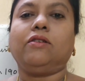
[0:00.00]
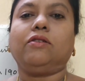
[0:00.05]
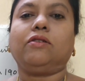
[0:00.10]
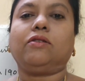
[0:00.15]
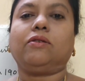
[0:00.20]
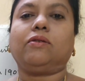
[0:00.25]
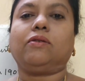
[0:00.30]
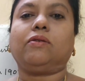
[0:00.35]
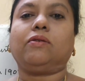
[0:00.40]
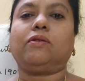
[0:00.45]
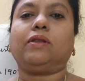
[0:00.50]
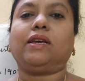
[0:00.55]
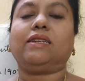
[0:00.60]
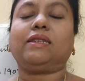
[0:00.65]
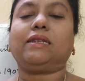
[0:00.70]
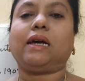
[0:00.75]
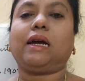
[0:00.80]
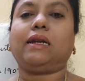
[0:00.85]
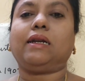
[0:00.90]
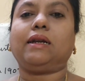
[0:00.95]
So they
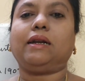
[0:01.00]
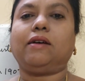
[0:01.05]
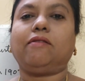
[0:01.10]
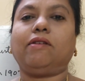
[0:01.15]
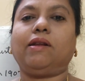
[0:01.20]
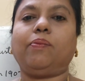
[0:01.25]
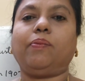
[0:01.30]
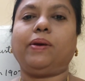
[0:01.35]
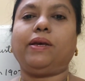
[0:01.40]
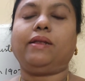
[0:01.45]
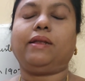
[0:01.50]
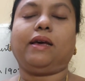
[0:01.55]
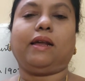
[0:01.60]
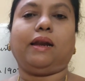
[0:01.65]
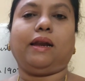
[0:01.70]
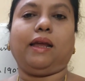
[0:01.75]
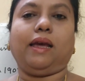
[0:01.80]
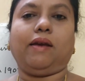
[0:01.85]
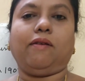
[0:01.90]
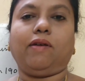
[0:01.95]
started developing
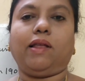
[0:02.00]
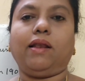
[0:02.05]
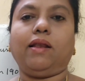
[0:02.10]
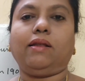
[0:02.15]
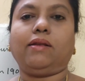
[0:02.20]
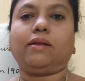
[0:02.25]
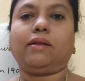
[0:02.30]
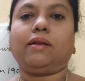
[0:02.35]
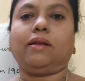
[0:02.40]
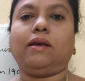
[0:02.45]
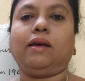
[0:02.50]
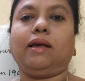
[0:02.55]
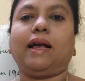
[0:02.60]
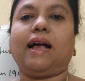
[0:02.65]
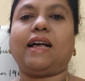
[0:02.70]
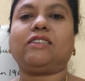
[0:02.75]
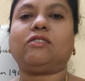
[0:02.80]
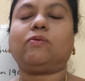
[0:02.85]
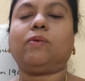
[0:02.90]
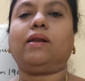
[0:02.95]
their naval
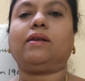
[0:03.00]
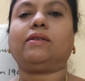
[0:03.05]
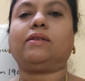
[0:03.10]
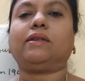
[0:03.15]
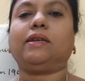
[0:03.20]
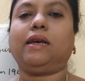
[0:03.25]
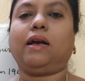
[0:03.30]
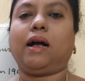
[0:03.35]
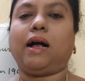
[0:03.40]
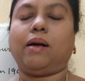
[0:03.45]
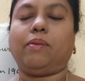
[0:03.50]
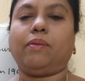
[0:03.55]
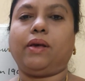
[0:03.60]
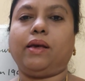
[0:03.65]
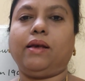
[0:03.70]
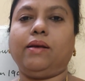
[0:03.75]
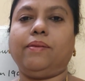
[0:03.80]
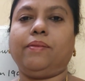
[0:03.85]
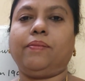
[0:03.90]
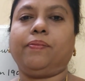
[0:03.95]
as well as the
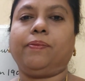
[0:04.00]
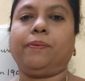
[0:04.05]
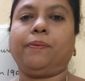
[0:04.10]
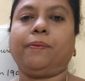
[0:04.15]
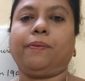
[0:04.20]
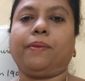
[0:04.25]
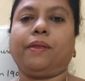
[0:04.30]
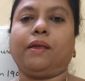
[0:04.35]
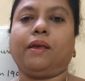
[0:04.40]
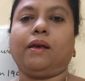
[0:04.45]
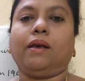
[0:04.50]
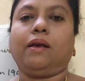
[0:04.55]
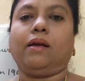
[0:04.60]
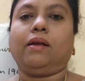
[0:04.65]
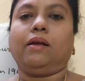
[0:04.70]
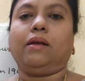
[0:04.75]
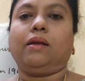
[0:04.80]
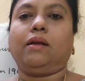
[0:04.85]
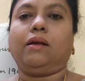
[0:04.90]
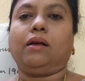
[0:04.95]
army.
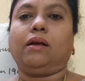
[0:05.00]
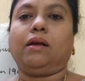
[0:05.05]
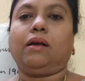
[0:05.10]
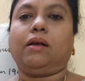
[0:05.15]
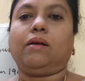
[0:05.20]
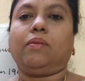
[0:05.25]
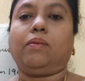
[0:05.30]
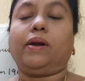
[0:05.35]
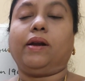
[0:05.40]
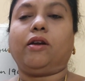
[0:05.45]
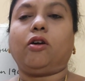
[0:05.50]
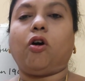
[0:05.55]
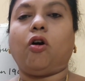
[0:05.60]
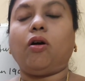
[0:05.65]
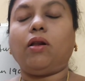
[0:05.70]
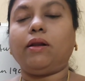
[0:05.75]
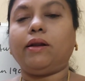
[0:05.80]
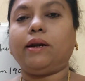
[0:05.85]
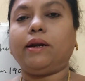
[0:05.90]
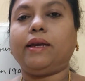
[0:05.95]
But
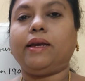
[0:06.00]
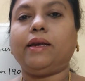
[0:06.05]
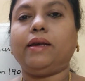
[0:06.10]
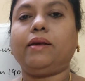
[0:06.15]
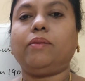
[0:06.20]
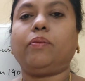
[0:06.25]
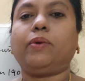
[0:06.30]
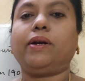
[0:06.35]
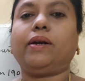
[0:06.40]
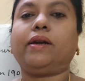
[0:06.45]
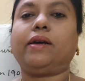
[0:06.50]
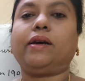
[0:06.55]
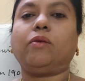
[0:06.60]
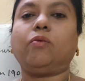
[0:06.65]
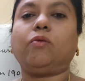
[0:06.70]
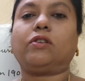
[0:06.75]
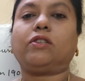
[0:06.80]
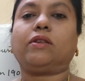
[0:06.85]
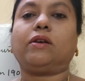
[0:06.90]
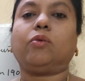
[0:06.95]
already Britain
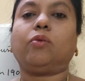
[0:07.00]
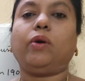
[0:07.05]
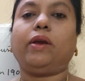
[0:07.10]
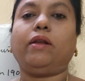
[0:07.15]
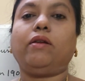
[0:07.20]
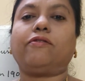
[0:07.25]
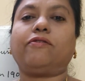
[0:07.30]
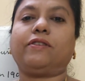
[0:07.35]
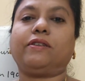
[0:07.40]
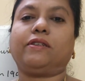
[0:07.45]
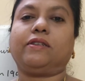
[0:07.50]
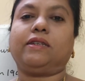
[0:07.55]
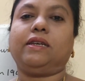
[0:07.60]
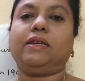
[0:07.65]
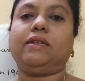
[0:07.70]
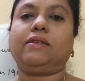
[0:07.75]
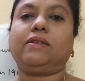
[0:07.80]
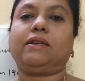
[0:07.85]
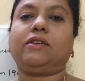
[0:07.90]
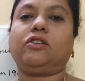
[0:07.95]
was the queen of the
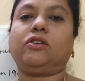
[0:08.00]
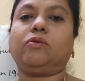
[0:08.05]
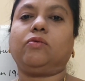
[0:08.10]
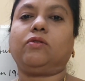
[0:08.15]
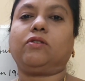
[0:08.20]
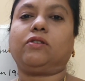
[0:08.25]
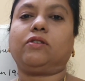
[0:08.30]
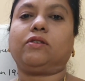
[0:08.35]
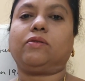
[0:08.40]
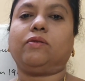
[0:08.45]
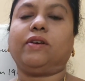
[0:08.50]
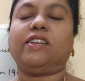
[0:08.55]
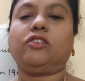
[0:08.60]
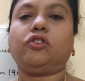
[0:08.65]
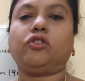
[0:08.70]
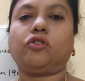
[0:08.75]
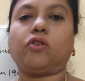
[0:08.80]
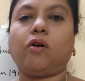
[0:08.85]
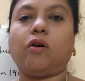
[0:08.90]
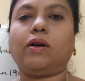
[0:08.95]
seas. She was very
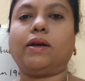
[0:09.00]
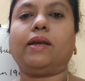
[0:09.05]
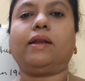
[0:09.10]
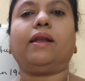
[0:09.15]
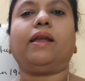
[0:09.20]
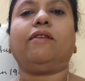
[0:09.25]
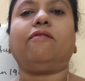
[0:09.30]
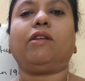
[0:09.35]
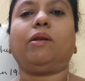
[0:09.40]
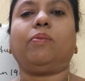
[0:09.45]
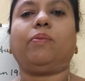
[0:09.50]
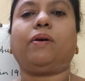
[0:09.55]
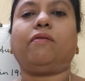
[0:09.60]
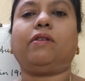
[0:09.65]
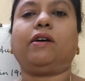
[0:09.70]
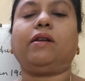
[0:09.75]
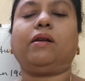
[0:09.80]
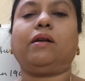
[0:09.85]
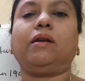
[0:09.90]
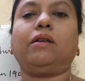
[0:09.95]
strong in naval
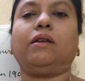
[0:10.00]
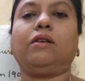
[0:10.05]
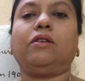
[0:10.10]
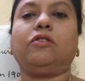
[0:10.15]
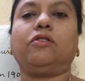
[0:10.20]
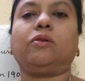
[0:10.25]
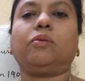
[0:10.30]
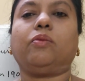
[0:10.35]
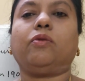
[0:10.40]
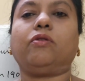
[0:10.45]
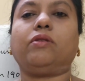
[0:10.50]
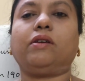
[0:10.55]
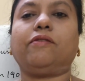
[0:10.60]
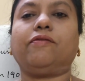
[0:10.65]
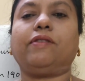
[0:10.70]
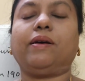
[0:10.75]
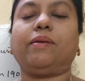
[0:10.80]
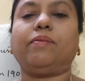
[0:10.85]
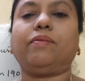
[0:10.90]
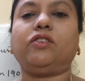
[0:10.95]
power. So both
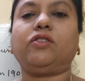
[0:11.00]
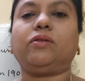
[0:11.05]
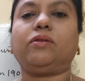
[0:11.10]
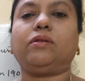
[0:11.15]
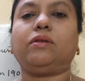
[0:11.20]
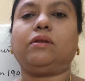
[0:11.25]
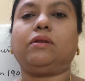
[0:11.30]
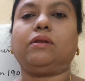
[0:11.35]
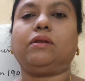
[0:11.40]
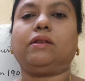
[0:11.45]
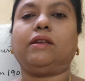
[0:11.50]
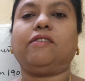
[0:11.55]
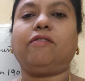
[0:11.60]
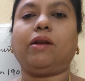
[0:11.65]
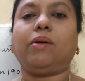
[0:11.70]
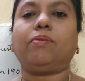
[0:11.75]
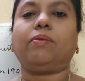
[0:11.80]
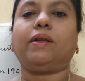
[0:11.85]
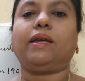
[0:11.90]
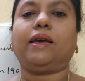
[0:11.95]
of them
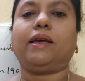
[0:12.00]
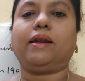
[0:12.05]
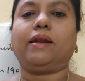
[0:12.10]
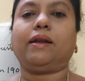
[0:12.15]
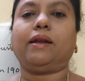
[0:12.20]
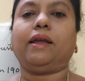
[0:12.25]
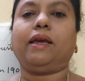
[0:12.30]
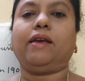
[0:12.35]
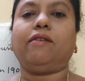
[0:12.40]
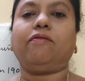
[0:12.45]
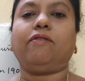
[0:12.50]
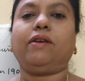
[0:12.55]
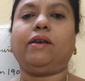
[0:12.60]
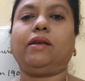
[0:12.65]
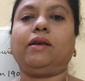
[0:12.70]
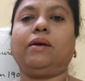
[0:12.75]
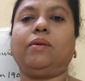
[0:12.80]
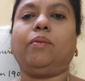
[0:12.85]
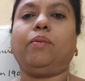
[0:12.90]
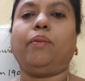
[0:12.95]
developed their navy,
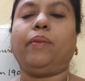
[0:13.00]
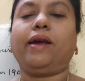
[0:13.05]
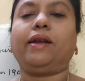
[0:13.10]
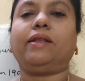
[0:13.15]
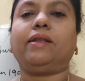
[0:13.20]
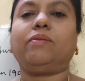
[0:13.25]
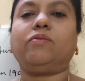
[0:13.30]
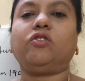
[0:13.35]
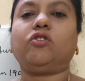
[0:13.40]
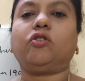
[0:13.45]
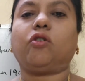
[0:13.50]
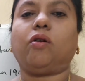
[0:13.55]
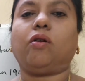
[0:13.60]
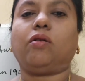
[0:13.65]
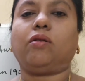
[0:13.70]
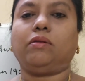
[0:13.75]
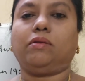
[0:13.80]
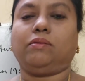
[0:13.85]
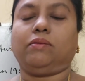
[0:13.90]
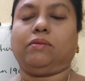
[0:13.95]
made them
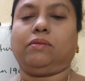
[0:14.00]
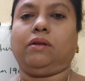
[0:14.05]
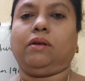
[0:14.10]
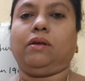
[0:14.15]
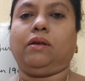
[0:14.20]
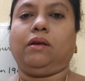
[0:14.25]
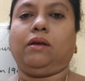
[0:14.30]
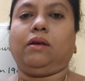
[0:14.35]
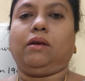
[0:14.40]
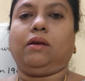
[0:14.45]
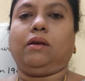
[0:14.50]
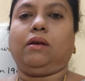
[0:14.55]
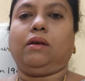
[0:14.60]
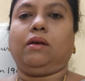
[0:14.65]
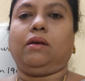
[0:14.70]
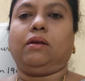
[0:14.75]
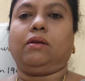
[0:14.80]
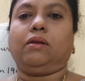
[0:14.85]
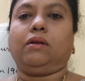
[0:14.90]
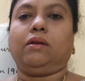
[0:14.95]
strong
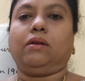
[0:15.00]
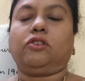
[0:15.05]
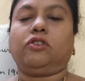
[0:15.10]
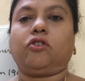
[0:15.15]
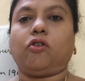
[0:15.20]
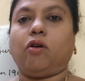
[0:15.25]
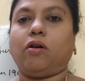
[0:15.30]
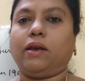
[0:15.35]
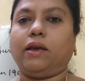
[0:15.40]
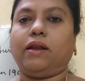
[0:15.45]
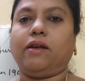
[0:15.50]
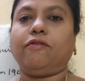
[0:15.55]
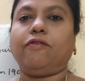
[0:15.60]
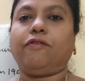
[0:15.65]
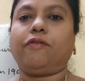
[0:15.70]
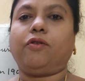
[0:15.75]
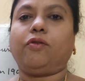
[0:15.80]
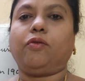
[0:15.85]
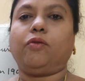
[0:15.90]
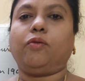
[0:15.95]
enough
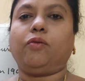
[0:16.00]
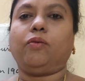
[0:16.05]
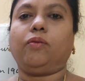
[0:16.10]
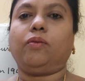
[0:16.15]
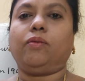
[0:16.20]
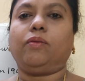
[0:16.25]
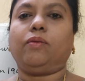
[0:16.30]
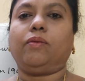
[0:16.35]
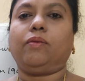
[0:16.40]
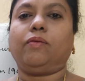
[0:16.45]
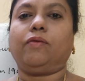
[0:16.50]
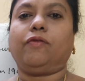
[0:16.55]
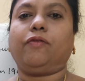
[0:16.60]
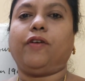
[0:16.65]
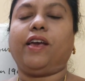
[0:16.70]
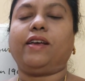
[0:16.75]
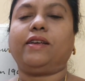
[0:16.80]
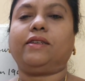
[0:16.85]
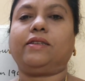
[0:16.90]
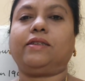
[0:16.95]
to
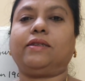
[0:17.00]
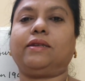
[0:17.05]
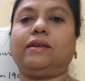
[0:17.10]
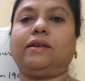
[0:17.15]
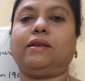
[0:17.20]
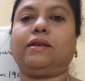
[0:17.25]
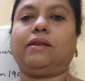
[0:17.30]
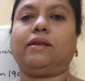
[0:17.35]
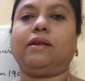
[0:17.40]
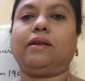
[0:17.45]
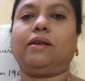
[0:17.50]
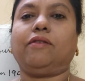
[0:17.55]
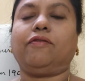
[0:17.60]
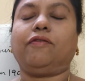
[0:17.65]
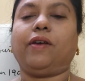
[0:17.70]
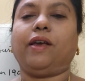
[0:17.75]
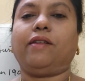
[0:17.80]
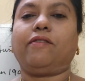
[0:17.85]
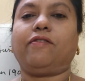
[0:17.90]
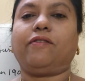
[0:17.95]
face
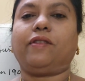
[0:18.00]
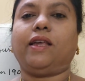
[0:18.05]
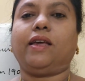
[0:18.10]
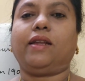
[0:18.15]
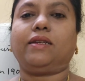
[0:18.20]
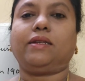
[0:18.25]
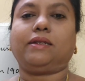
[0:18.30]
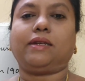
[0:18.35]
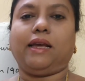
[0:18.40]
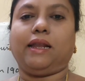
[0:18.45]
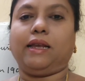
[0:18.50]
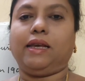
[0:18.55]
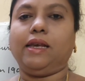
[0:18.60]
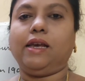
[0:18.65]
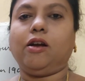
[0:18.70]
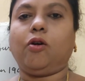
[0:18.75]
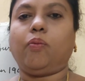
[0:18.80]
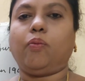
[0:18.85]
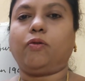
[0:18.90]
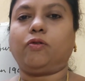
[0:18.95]
if there is
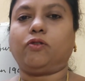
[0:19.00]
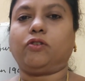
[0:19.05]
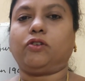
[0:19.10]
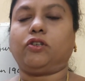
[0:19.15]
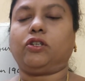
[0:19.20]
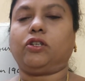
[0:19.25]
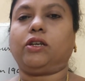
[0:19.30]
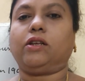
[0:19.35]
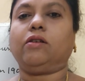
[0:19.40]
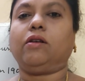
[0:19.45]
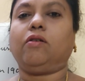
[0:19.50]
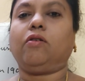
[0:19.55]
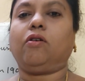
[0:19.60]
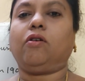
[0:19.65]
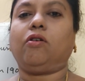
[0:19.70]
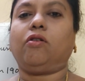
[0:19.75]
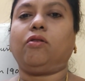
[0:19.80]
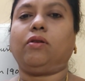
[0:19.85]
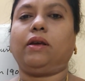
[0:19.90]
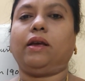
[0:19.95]
any opposition
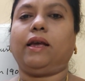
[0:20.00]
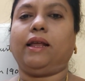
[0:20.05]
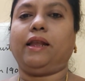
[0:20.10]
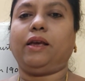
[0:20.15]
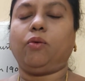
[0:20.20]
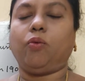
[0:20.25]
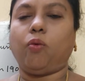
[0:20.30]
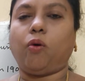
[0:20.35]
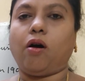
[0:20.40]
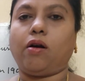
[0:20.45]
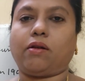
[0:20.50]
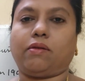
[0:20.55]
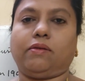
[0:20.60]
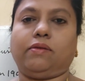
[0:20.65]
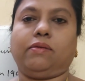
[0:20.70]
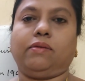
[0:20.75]
or any war.